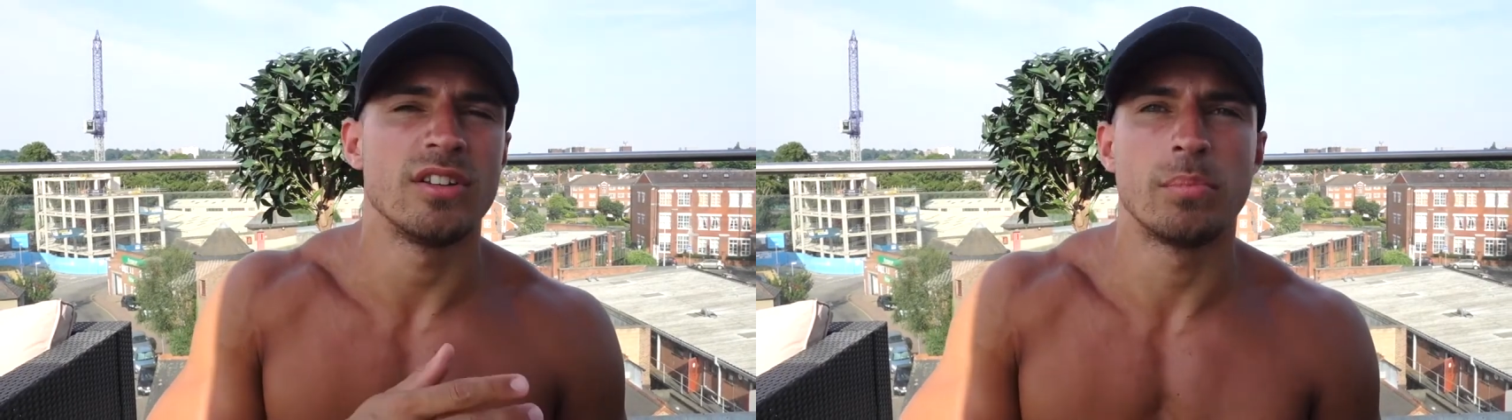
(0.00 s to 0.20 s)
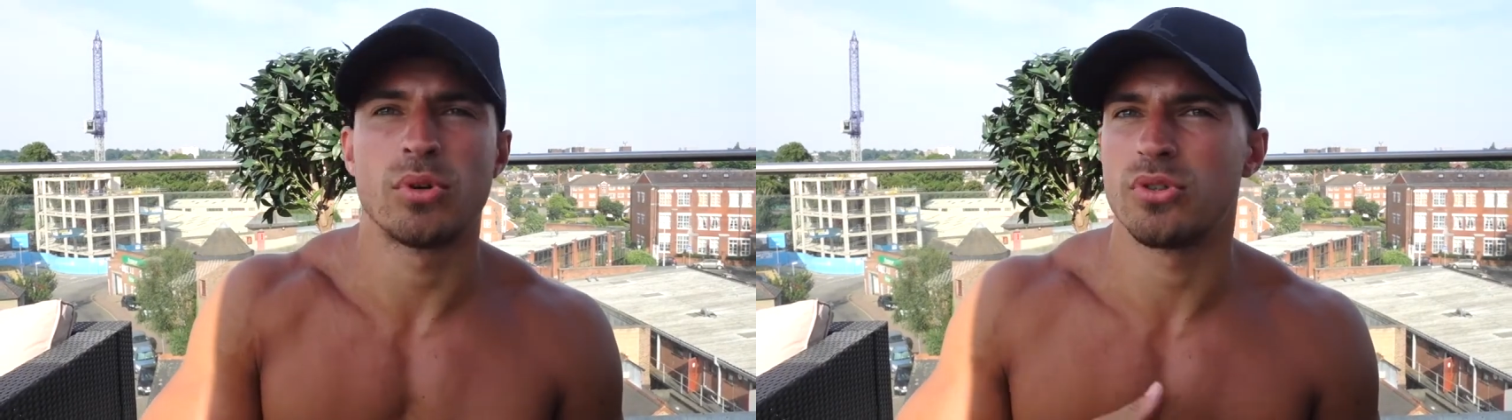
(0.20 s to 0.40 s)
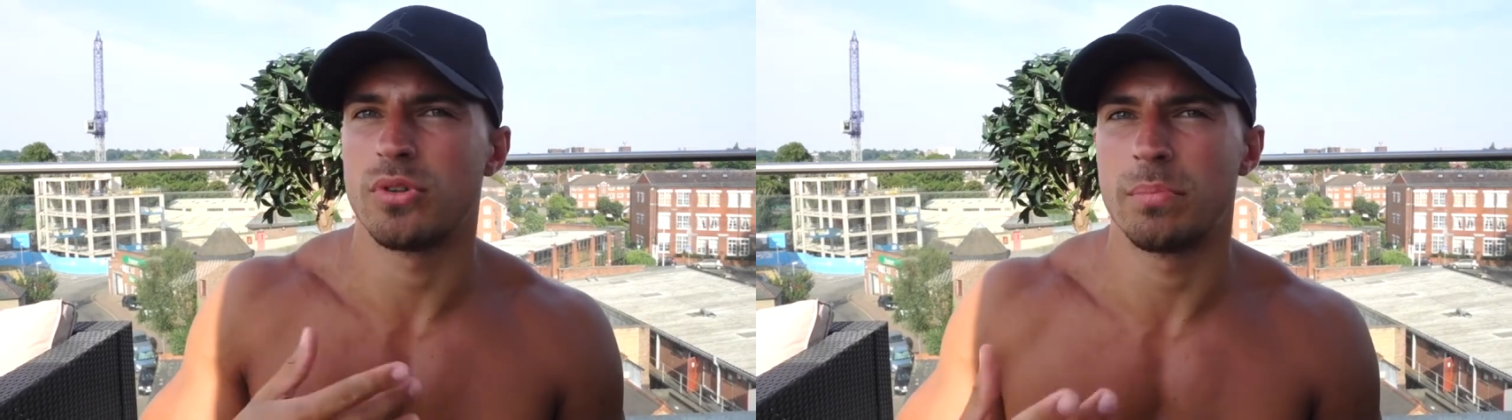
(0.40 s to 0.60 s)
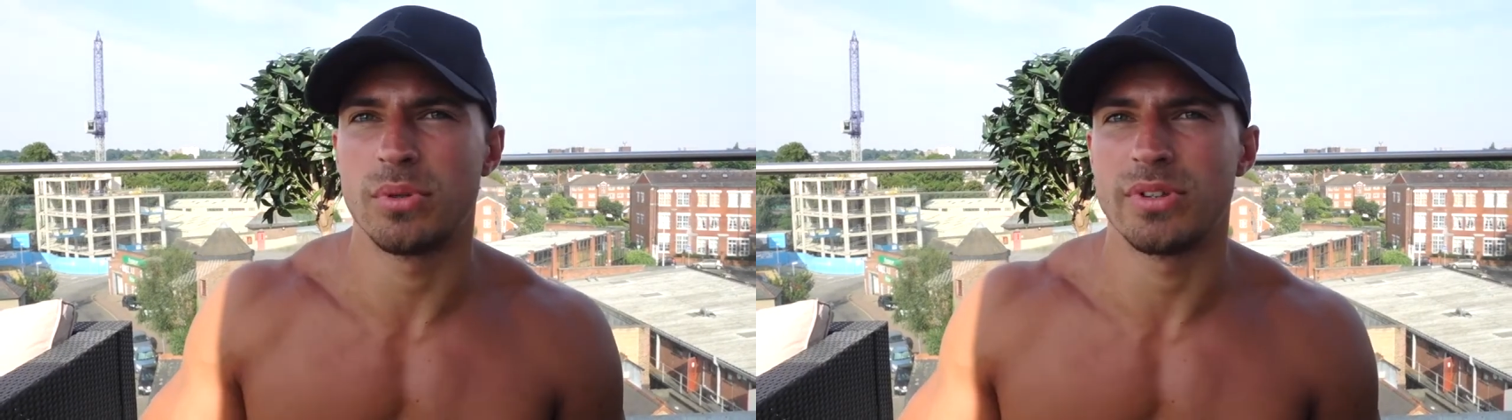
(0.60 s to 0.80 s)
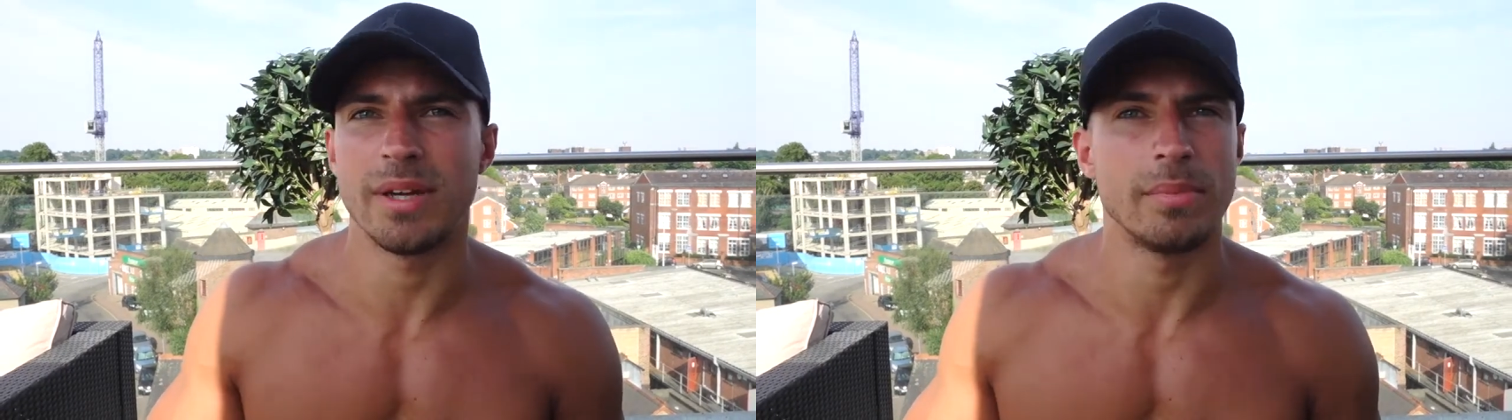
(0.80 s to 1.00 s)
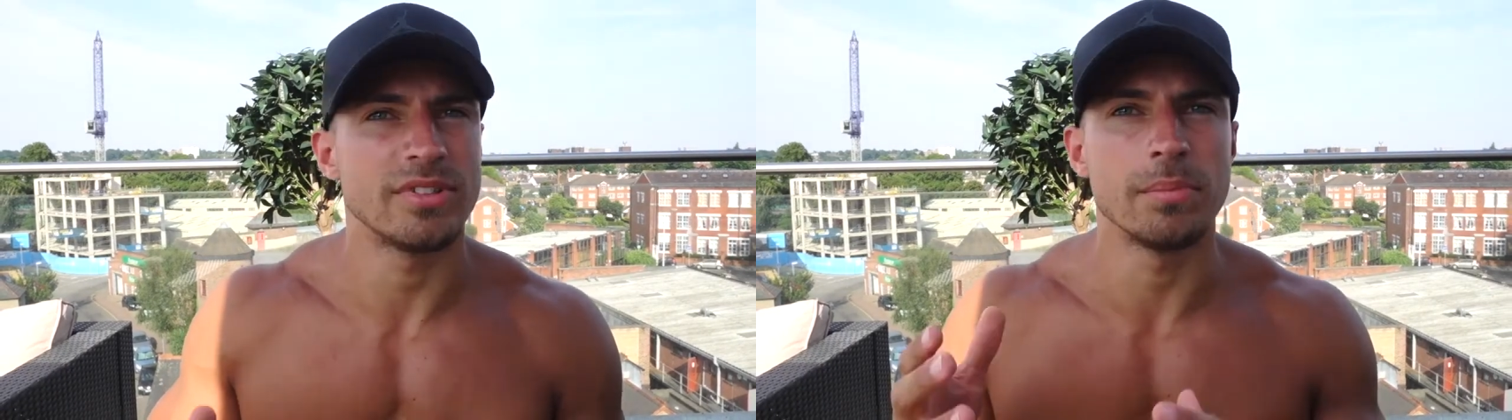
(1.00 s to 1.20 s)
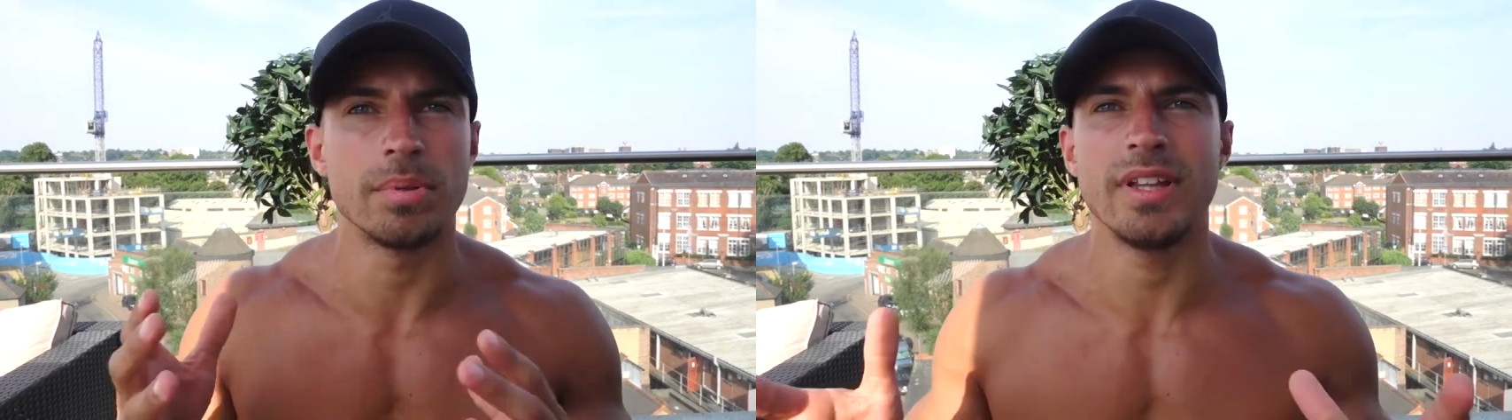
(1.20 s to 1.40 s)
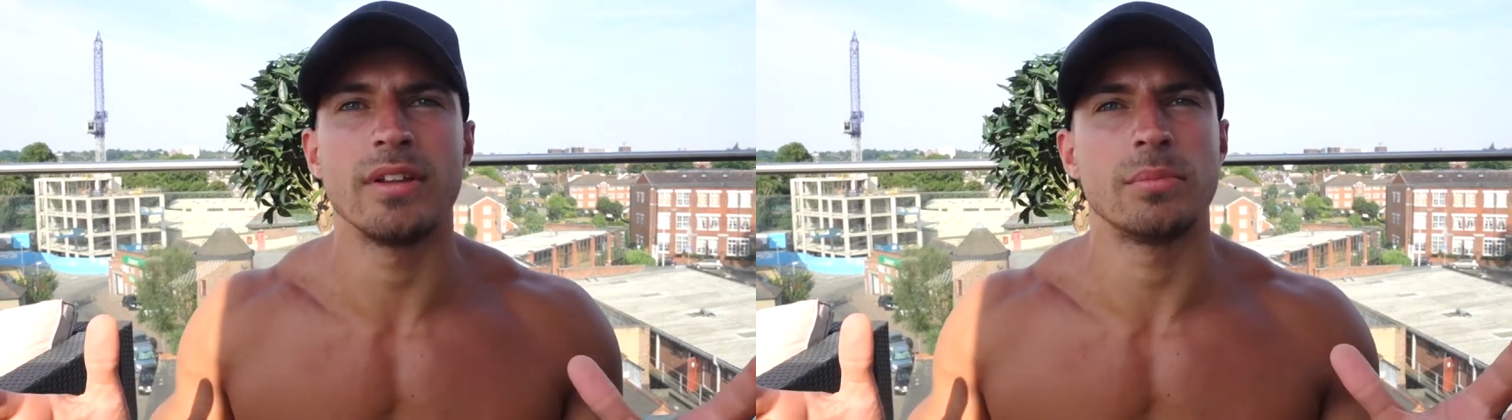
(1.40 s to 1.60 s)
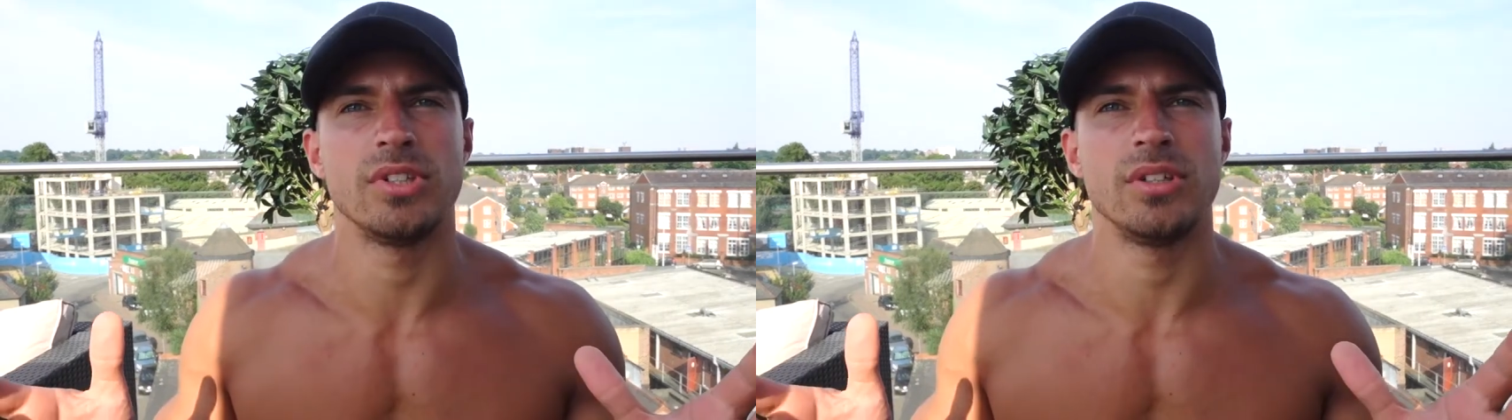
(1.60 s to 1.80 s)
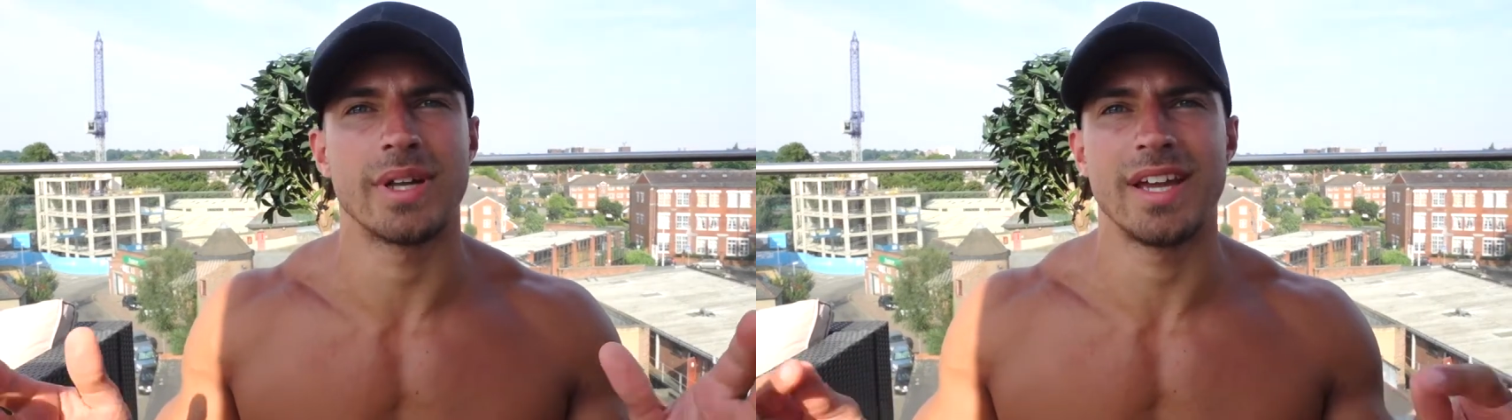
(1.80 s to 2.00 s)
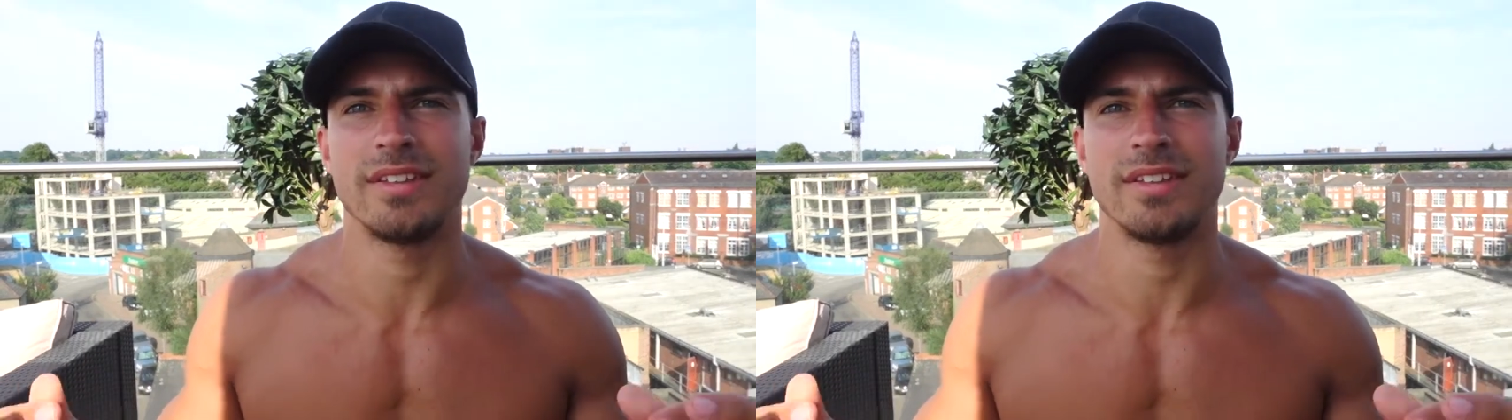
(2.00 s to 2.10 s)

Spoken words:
the push or the pull day, but it's completely up to you, okay?